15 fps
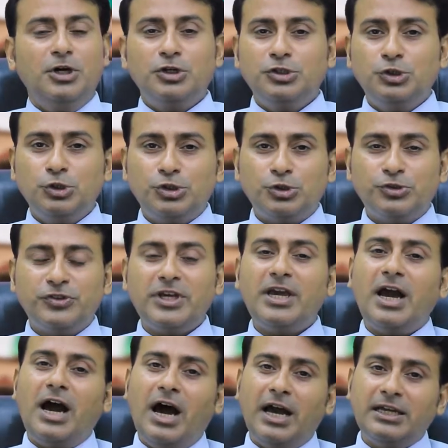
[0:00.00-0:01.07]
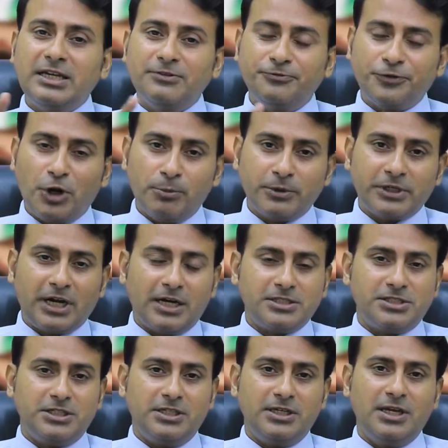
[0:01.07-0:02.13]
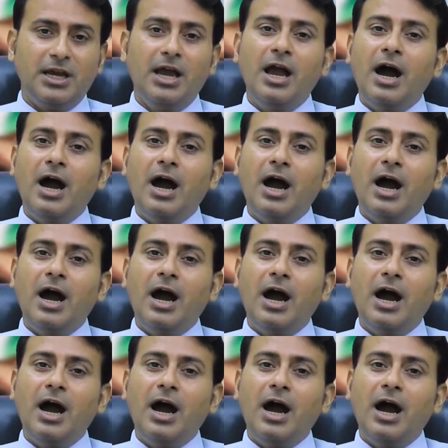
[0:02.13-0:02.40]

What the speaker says: You should say, I am from Karachi,